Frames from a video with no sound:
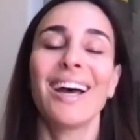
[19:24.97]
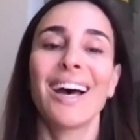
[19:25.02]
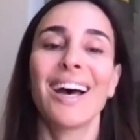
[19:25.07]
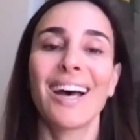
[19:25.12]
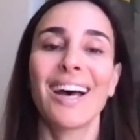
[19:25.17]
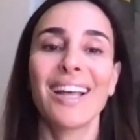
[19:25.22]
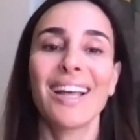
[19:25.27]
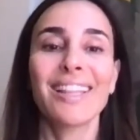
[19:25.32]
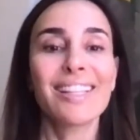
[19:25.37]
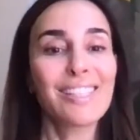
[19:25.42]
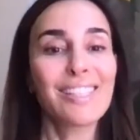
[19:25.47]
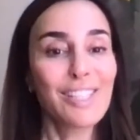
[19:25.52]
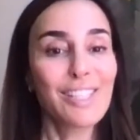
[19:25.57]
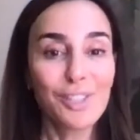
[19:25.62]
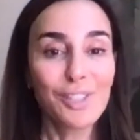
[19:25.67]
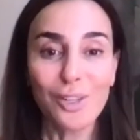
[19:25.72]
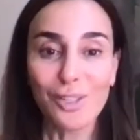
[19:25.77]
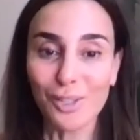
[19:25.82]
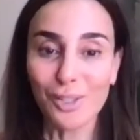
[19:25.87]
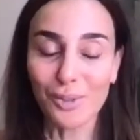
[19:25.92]
Uh, this is
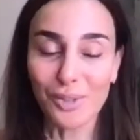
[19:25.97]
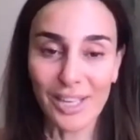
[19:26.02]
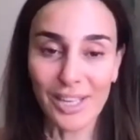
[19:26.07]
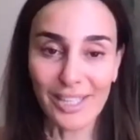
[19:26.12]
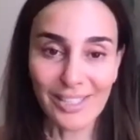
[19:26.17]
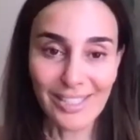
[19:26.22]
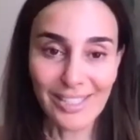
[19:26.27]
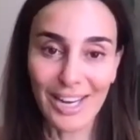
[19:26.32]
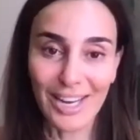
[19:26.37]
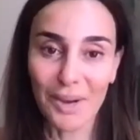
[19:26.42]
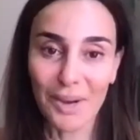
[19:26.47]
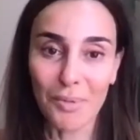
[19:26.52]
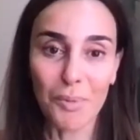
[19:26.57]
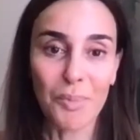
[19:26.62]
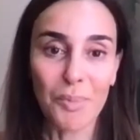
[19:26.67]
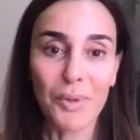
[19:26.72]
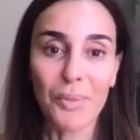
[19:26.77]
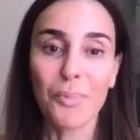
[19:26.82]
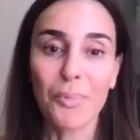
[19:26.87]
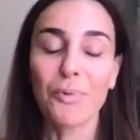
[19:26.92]
also a nice time a
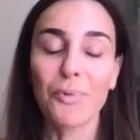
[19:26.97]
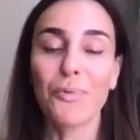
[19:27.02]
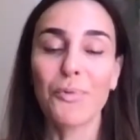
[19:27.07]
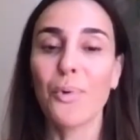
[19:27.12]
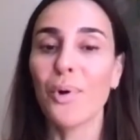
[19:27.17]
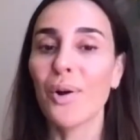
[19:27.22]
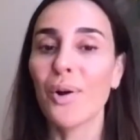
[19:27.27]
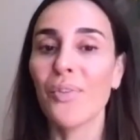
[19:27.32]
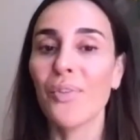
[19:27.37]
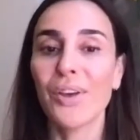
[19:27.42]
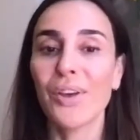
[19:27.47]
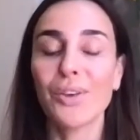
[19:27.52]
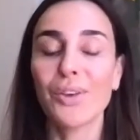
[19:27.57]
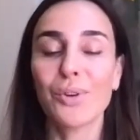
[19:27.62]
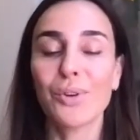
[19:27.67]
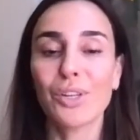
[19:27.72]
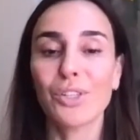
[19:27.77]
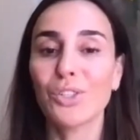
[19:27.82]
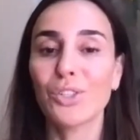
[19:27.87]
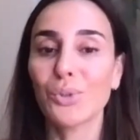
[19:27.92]
month before that you
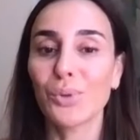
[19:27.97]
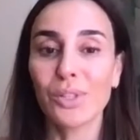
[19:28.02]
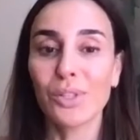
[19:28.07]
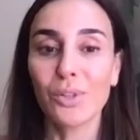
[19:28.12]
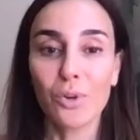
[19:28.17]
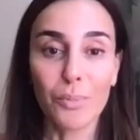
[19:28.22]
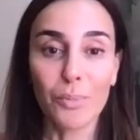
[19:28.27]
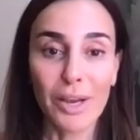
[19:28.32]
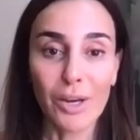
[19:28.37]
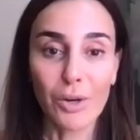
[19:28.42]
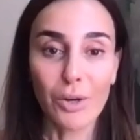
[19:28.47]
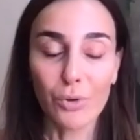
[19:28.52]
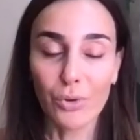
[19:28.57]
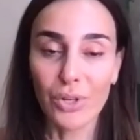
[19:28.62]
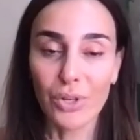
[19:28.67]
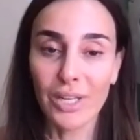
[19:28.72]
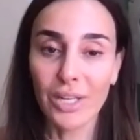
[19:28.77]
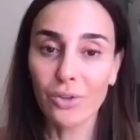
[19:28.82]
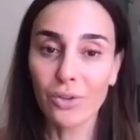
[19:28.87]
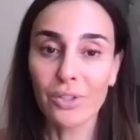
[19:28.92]
could do a little micro
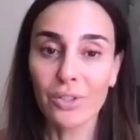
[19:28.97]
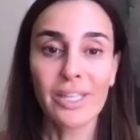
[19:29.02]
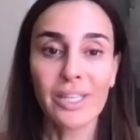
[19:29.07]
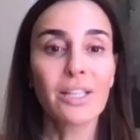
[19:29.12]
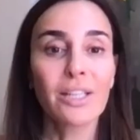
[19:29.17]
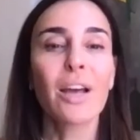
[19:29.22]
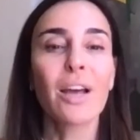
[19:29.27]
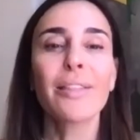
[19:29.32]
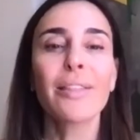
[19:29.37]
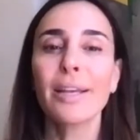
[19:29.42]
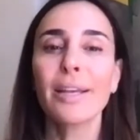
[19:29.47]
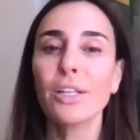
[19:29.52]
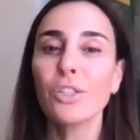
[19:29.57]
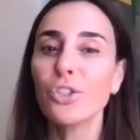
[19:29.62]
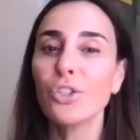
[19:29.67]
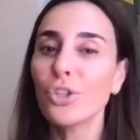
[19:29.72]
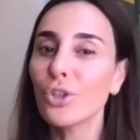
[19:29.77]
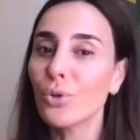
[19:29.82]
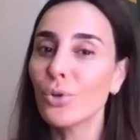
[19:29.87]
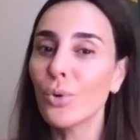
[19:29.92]
needling. Nothing
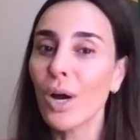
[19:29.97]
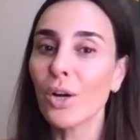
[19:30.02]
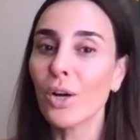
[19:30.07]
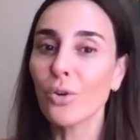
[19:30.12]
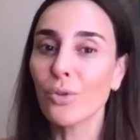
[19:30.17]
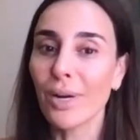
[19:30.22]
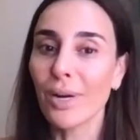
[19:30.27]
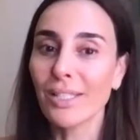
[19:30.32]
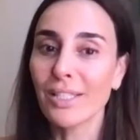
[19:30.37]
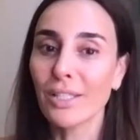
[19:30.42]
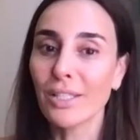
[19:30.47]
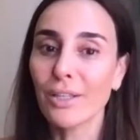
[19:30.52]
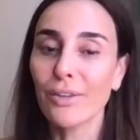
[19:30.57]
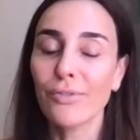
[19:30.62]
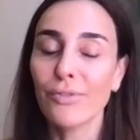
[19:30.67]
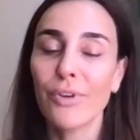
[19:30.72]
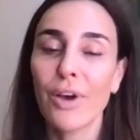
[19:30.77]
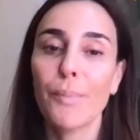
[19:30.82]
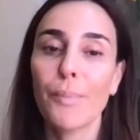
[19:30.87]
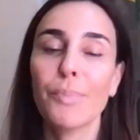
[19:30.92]
too
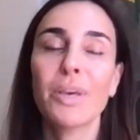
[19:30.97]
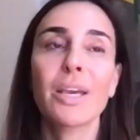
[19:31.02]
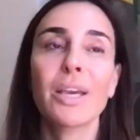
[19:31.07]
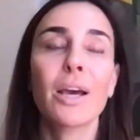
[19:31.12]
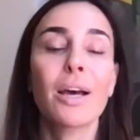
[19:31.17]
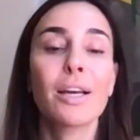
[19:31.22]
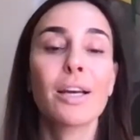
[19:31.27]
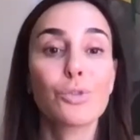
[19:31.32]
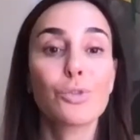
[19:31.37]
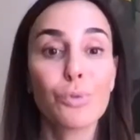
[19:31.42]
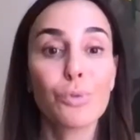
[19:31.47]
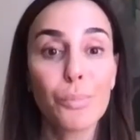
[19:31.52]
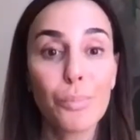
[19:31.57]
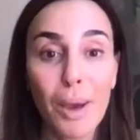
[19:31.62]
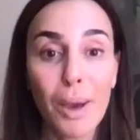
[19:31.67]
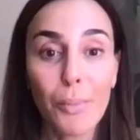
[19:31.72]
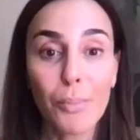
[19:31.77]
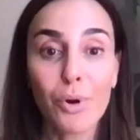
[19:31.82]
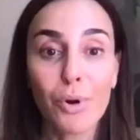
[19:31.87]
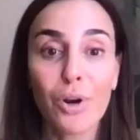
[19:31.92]
aggressive because
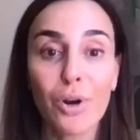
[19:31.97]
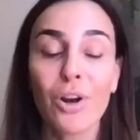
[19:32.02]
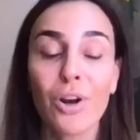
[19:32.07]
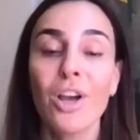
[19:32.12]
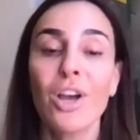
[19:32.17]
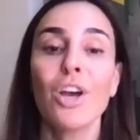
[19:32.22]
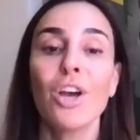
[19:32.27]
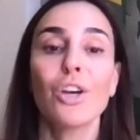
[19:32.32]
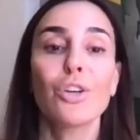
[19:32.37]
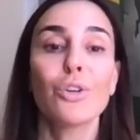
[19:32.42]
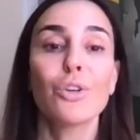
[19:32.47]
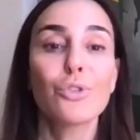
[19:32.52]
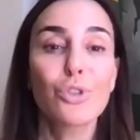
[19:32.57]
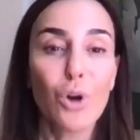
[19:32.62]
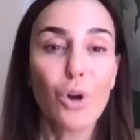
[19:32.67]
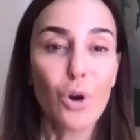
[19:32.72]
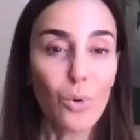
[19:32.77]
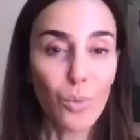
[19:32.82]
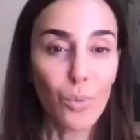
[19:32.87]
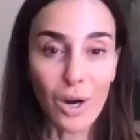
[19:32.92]
remember, you
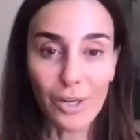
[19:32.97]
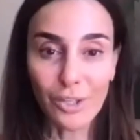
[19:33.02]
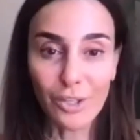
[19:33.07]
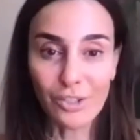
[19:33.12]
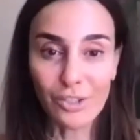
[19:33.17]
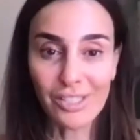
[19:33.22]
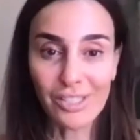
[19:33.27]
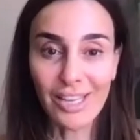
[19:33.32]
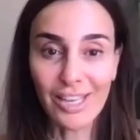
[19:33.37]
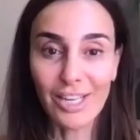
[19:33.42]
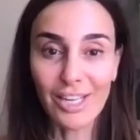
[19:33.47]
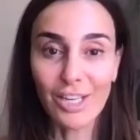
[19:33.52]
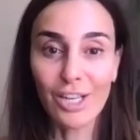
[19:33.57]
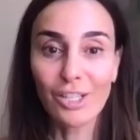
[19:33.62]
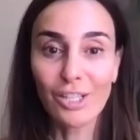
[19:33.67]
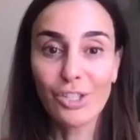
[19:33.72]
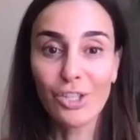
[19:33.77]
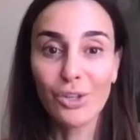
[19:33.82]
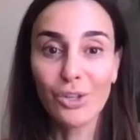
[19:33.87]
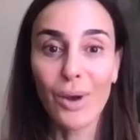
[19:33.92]
don't want your
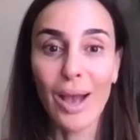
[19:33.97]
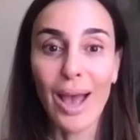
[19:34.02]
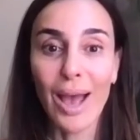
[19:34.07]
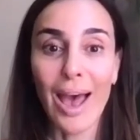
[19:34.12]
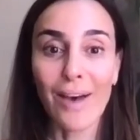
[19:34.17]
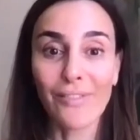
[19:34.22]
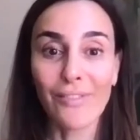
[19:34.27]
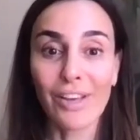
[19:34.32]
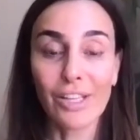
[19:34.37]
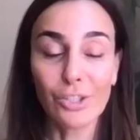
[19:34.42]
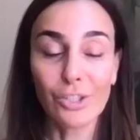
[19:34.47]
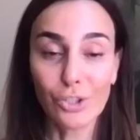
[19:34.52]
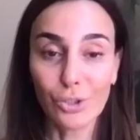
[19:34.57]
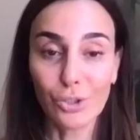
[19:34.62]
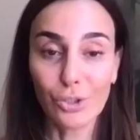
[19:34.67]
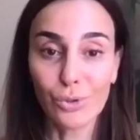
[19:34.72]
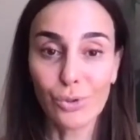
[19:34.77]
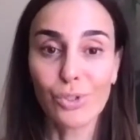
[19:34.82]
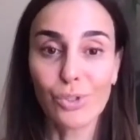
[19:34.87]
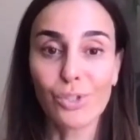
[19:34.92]
skin to have
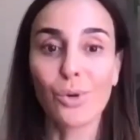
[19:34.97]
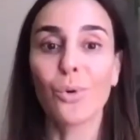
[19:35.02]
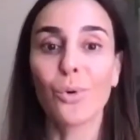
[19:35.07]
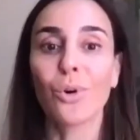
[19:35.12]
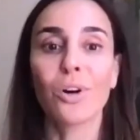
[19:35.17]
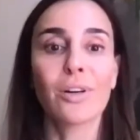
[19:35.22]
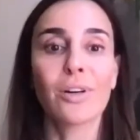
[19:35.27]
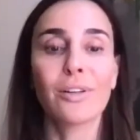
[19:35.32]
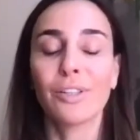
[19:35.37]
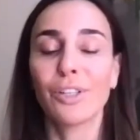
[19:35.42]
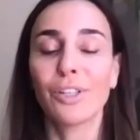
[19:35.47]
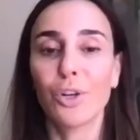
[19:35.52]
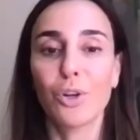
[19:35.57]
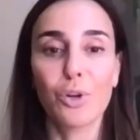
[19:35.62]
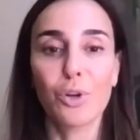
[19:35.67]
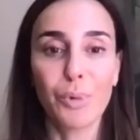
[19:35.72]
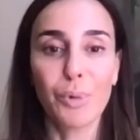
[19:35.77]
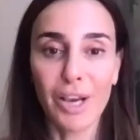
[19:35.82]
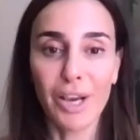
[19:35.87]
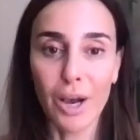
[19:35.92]
issues or, you know,
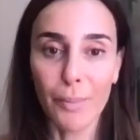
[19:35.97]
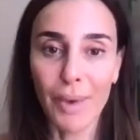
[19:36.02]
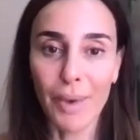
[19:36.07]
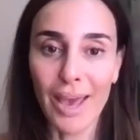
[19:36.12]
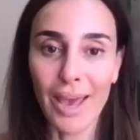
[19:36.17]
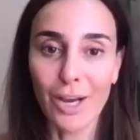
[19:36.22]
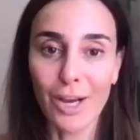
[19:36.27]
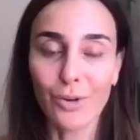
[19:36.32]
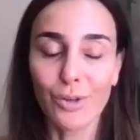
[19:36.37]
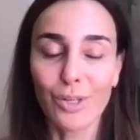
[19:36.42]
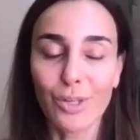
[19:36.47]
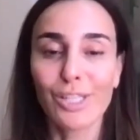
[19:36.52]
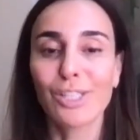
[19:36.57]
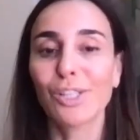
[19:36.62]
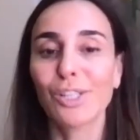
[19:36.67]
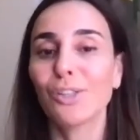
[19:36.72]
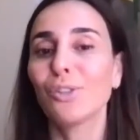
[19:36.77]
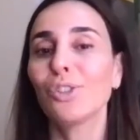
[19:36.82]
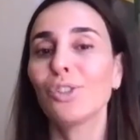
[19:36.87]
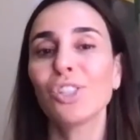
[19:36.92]
to become angry.
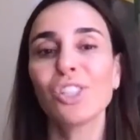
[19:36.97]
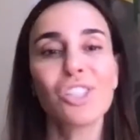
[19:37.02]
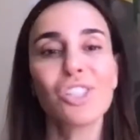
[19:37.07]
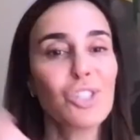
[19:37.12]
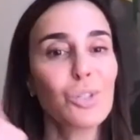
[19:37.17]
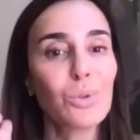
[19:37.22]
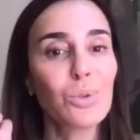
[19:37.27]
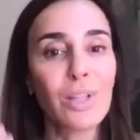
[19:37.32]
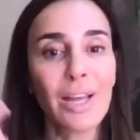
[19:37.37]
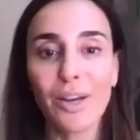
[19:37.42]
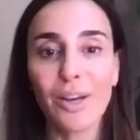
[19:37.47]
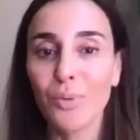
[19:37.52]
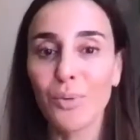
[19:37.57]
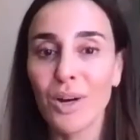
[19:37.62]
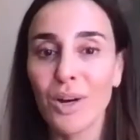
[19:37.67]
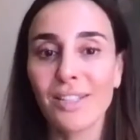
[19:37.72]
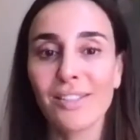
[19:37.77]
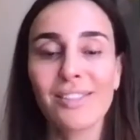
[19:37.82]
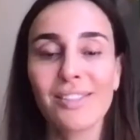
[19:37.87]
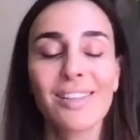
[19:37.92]
So you just do light
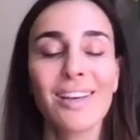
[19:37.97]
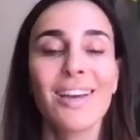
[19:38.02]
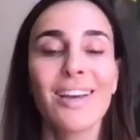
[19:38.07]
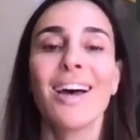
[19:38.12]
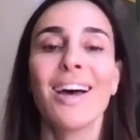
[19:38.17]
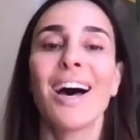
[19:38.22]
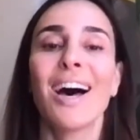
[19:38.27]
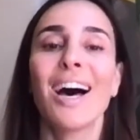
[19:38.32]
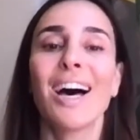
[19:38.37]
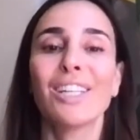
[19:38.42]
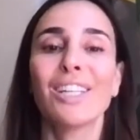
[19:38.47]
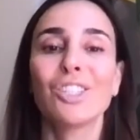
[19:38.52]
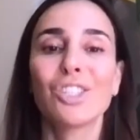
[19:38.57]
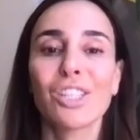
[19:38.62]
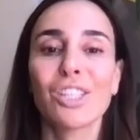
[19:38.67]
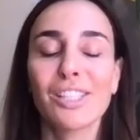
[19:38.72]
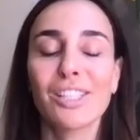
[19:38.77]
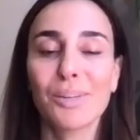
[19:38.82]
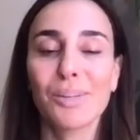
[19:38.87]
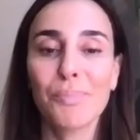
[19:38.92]
ones uh,
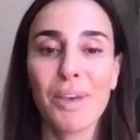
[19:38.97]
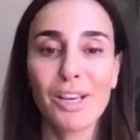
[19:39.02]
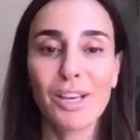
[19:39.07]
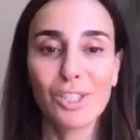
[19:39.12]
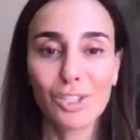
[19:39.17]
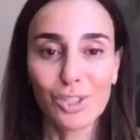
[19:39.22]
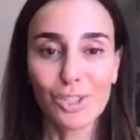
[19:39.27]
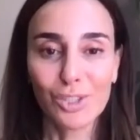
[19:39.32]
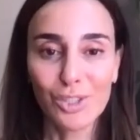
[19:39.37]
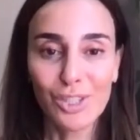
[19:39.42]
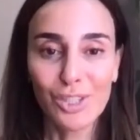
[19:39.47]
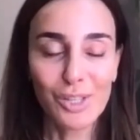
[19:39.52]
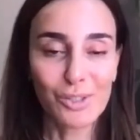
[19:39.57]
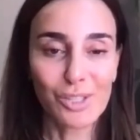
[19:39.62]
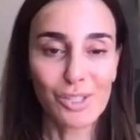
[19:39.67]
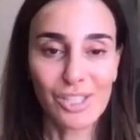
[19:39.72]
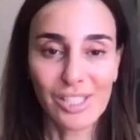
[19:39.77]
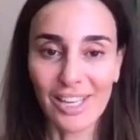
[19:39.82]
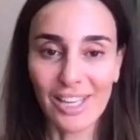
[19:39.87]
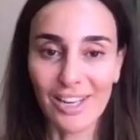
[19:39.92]
just to make sure that your
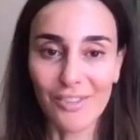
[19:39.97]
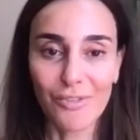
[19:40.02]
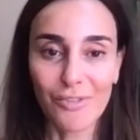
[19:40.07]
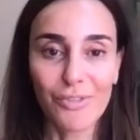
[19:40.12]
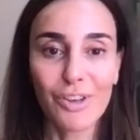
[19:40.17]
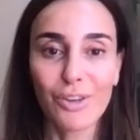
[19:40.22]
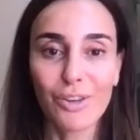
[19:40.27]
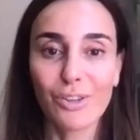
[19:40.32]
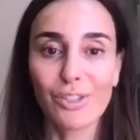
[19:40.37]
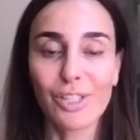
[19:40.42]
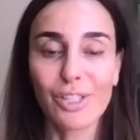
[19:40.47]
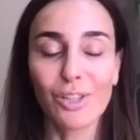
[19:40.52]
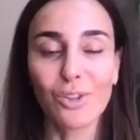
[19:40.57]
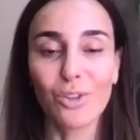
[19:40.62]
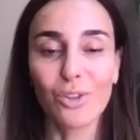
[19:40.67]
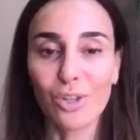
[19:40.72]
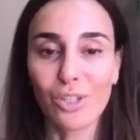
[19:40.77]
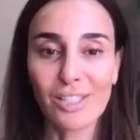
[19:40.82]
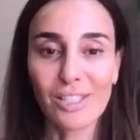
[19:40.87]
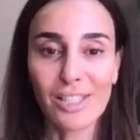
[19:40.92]
skin feels and
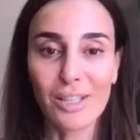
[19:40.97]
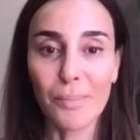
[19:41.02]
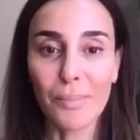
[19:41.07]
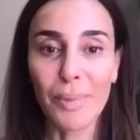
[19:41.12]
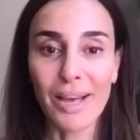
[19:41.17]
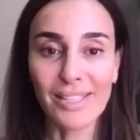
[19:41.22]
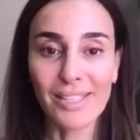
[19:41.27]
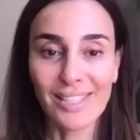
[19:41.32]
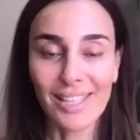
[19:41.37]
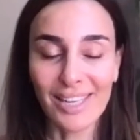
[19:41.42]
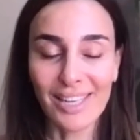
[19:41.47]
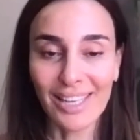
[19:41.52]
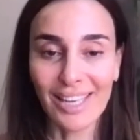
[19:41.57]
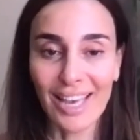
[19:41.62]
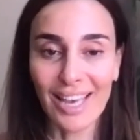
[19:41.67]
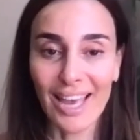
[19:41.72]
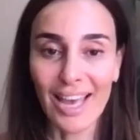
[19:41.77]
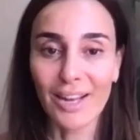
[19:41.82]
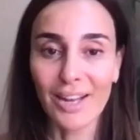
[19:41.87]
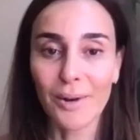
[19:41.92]
looks the best that it
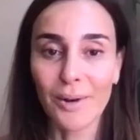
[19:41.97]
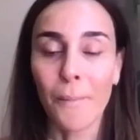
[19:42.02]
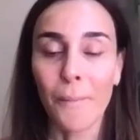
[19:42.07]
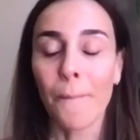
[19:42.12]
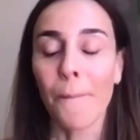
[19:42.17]
can.